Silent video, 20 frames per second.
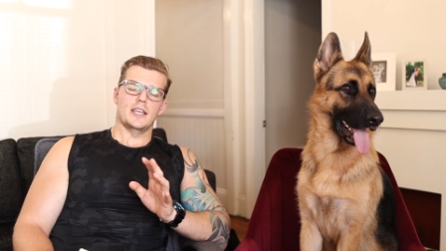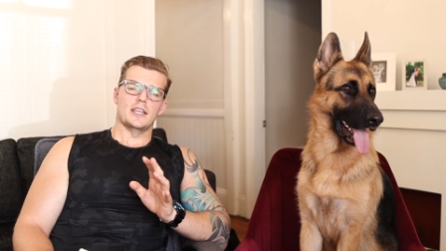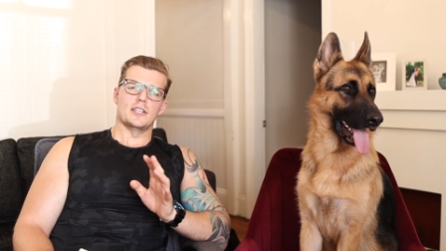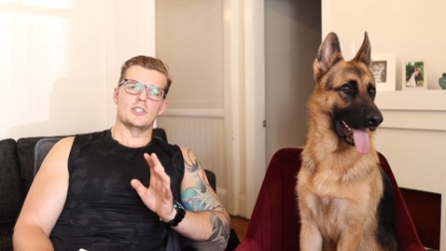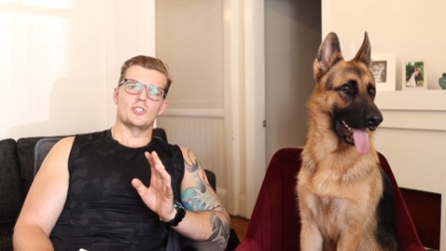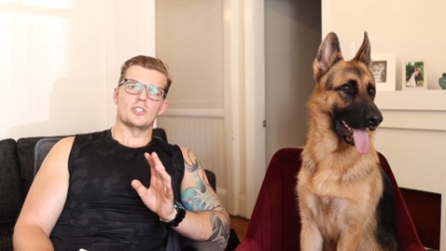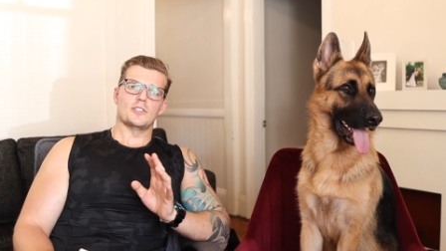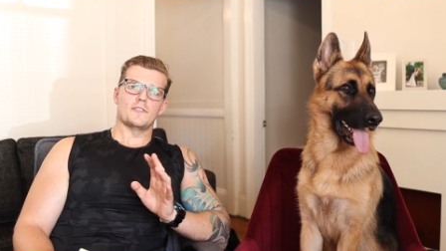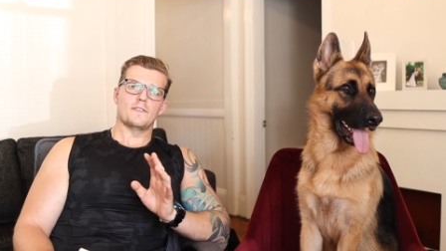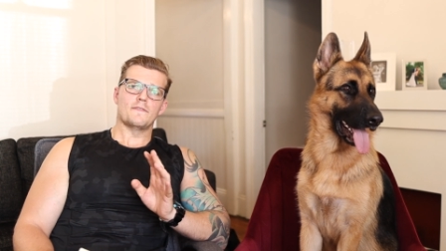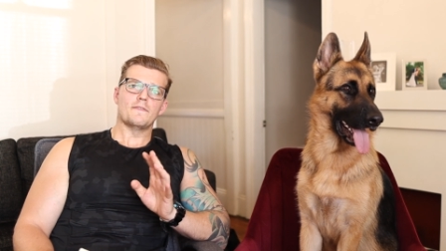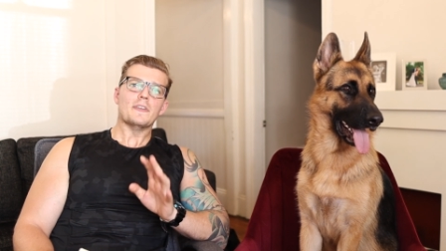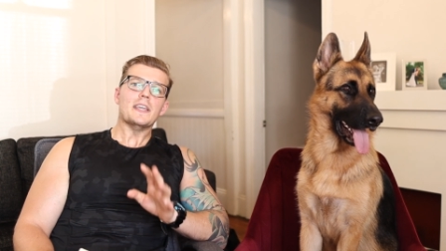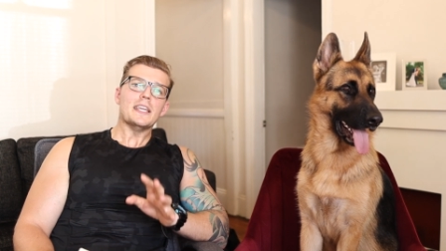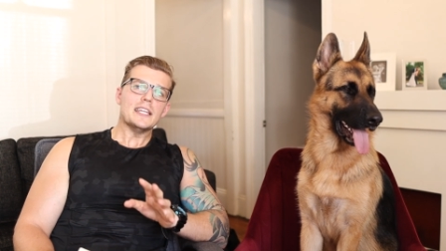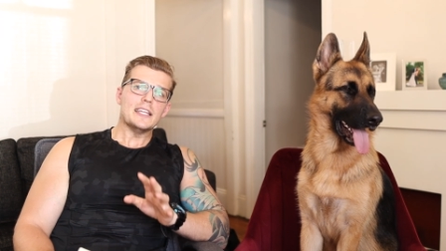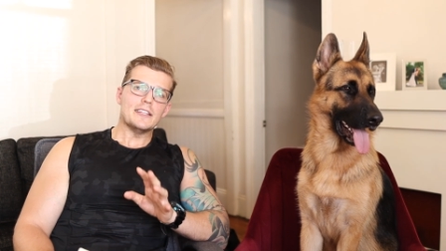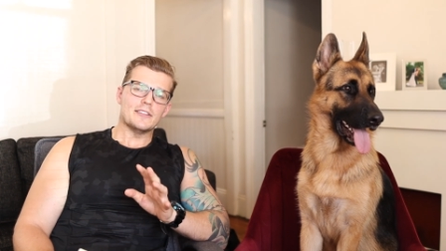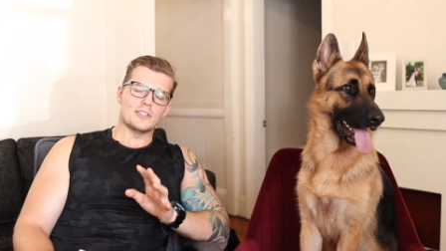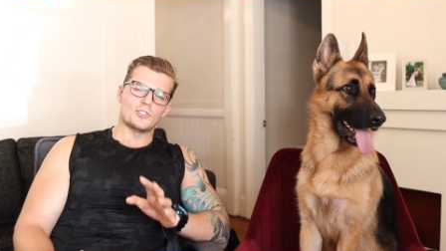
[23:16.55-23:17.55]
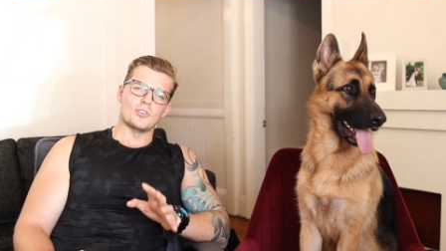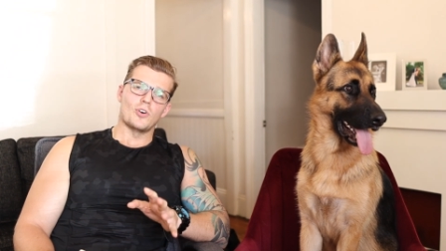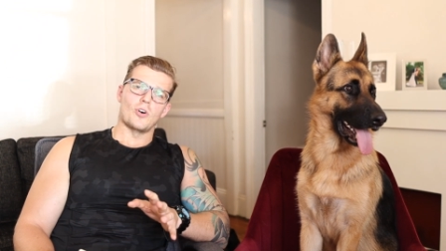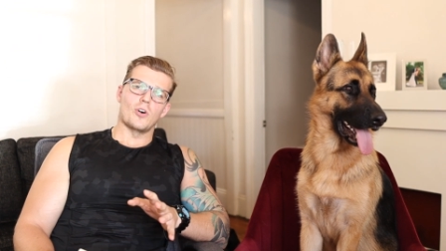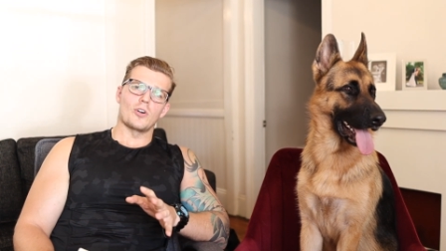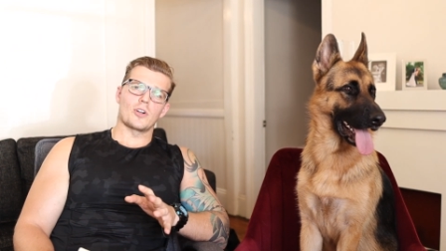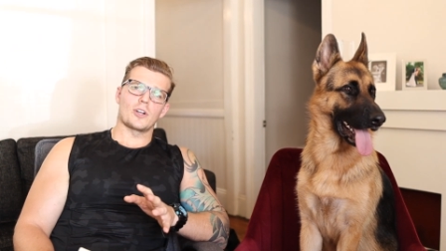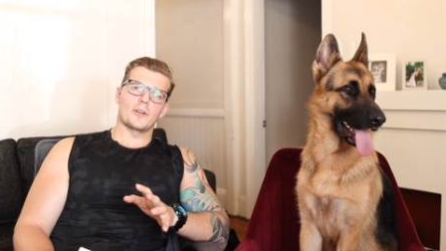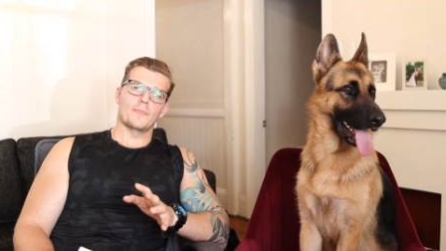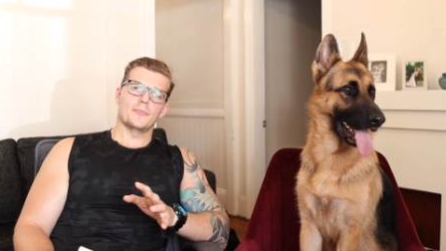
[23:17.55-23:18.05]
in just feeding the
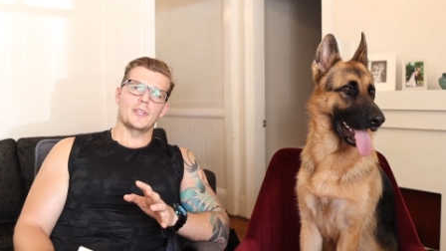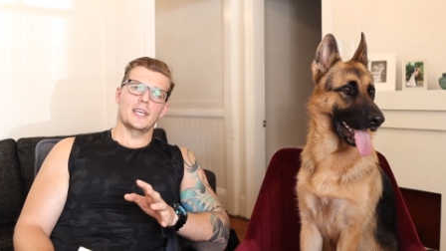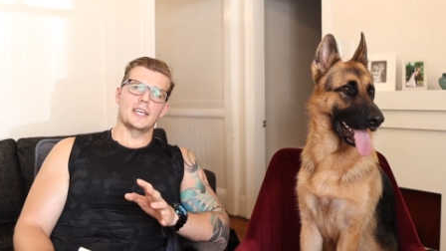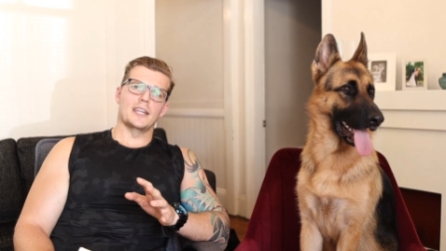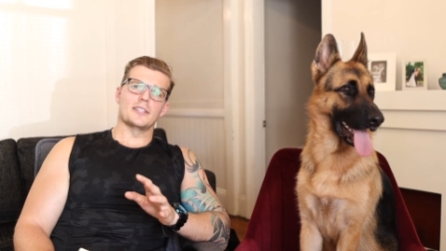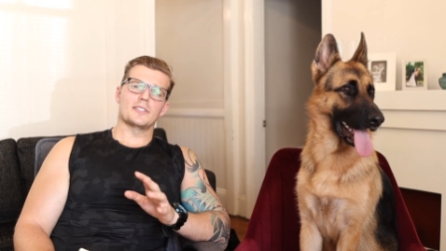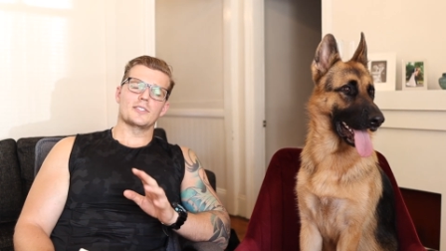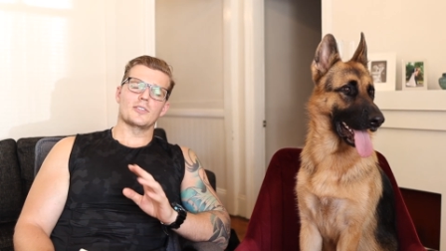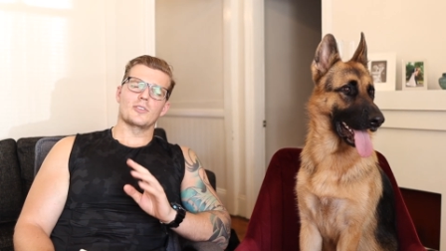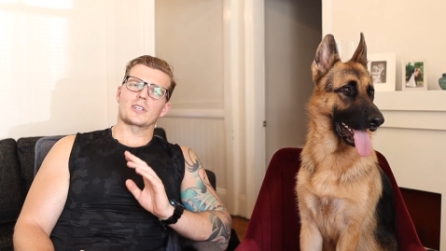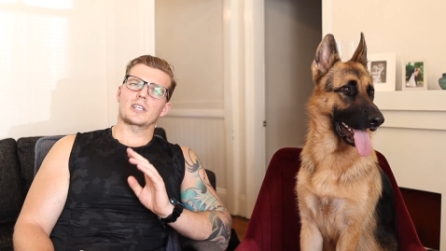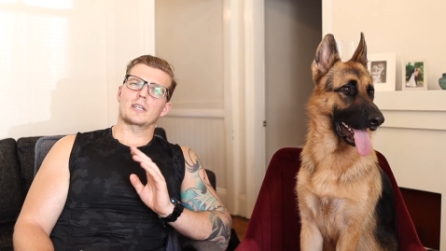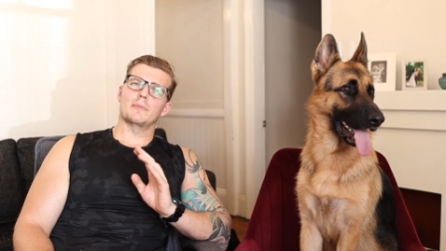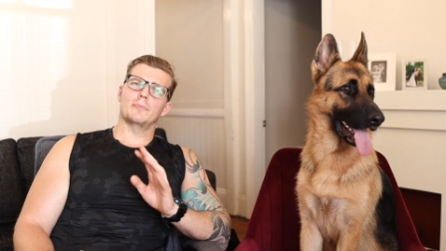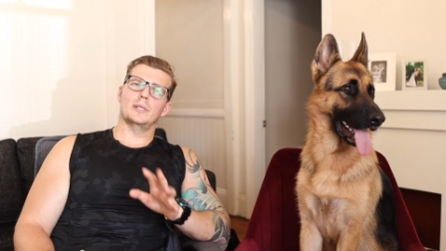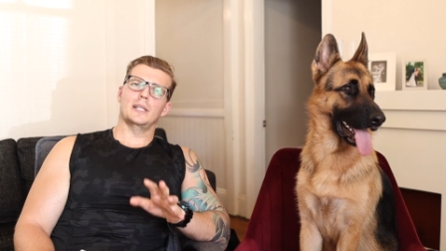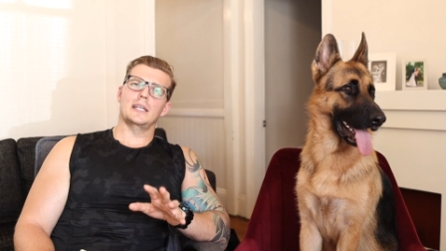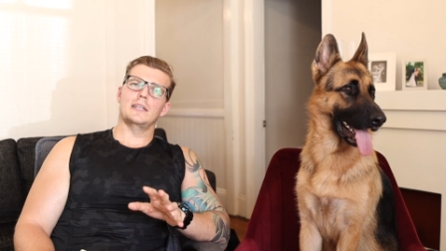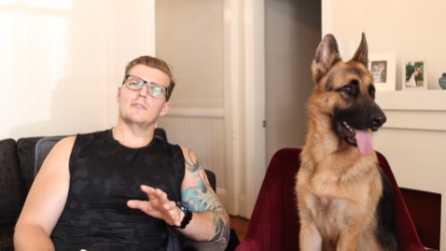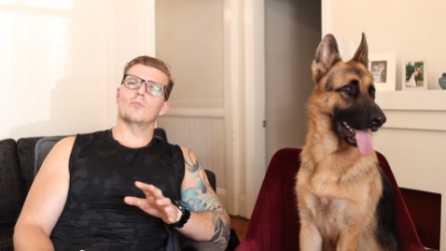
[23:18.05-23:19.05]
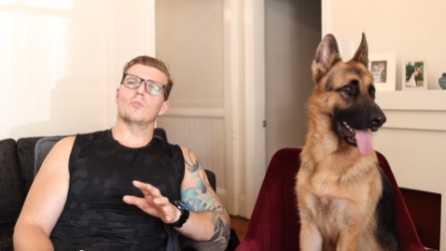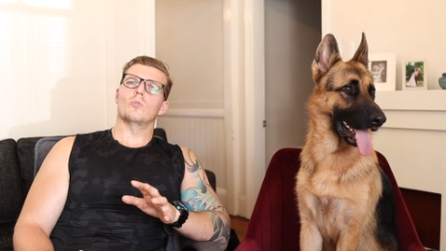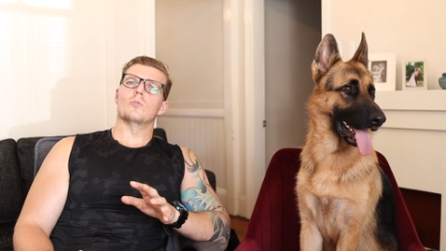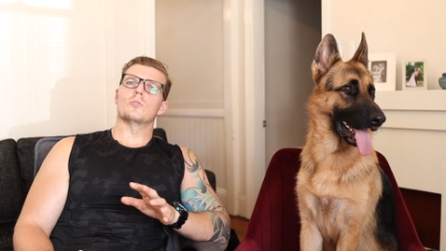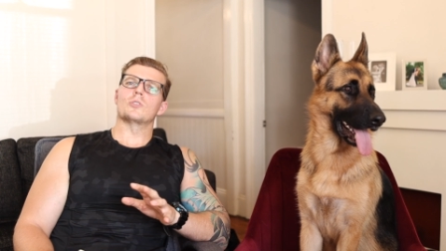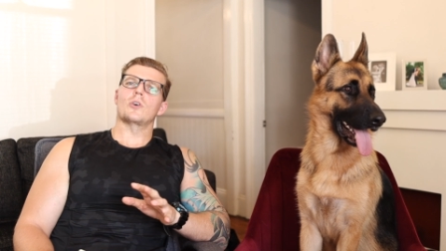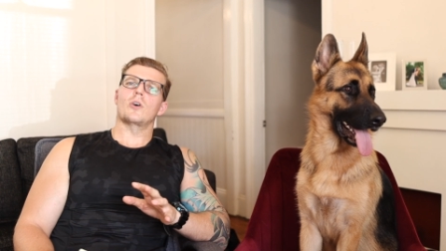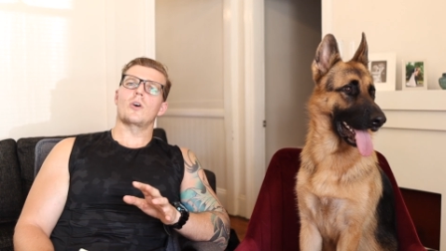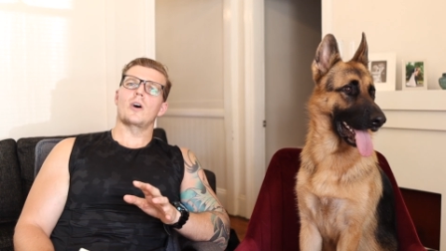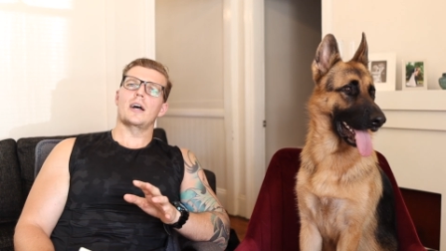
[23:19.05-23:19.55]
dog, and it's on a complete raw
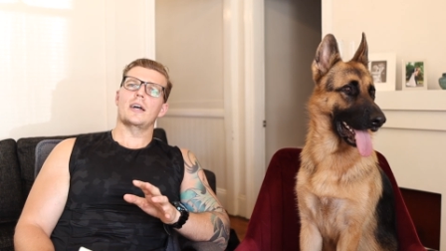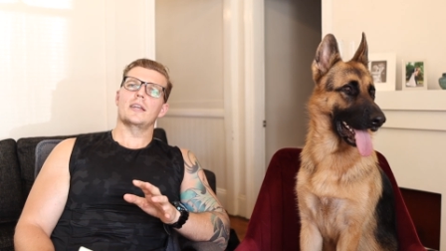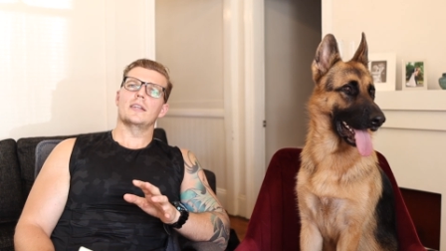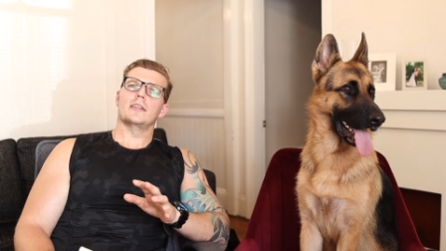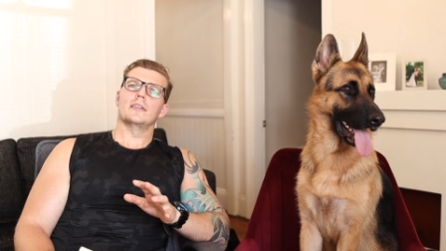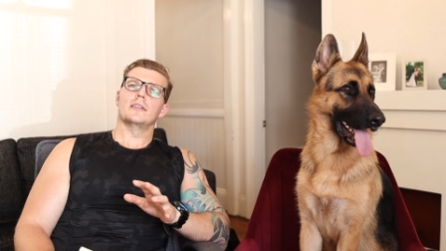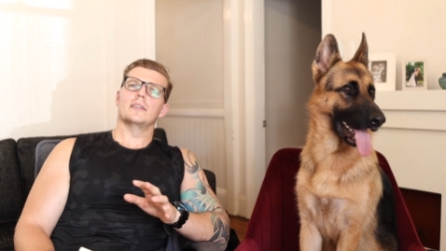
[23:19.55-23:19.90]
diet.